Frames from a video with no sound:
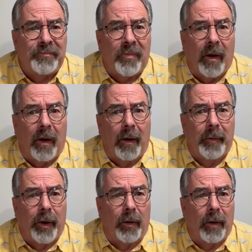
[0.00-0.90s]

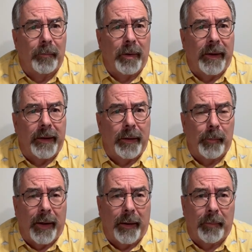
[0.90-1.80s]
here on playing the
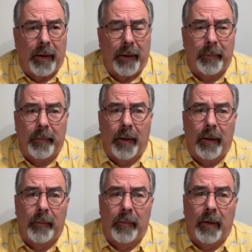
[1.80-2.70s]
bagpipe.
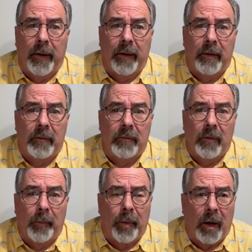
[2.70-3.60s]
I
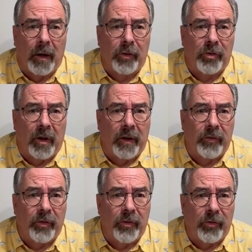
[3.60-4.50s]

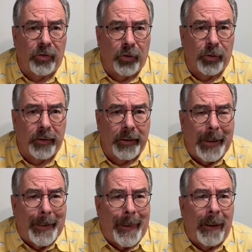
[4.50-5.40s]
apologize
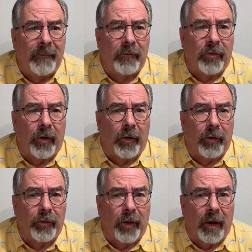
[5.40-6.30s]
sincerely
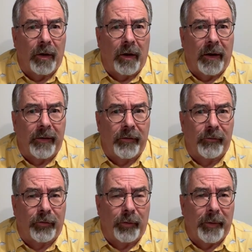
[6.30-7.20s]
for not a lot of
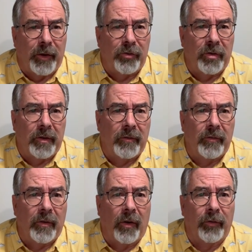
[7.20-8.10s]

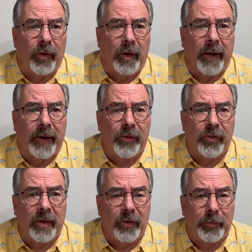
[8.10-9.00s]
information over the last
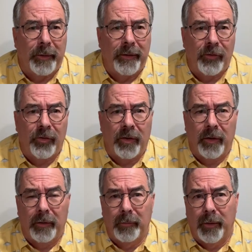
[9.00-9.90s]
6 months.
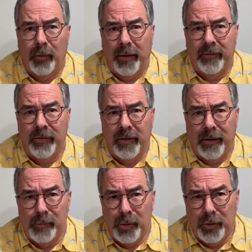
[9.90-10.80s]
My wife and
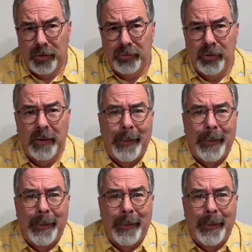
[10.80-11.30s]
I moved,